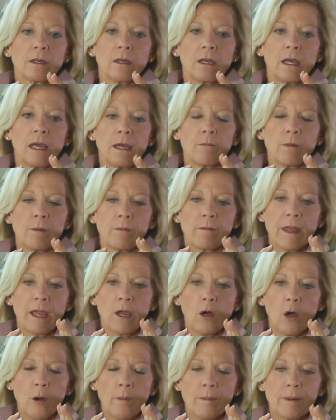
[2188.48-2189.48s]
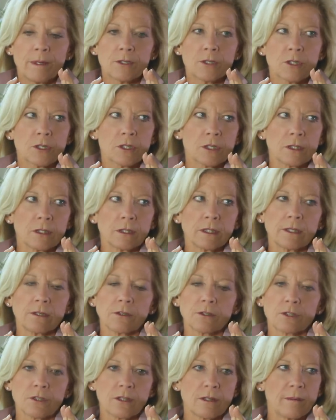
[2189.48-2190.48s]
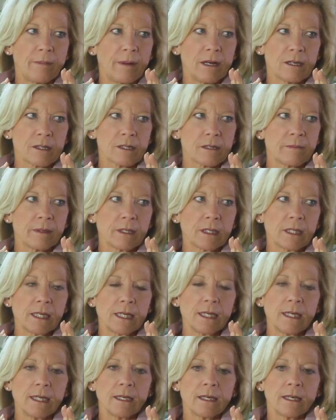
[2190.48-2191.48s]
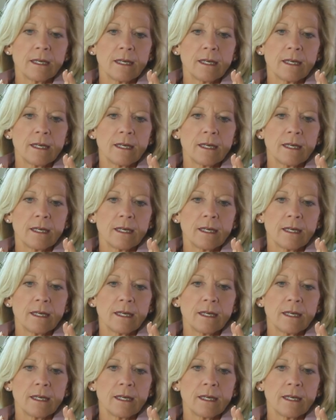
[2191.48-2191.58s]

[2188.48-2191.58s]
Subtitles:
And when they open just a little to the possibility,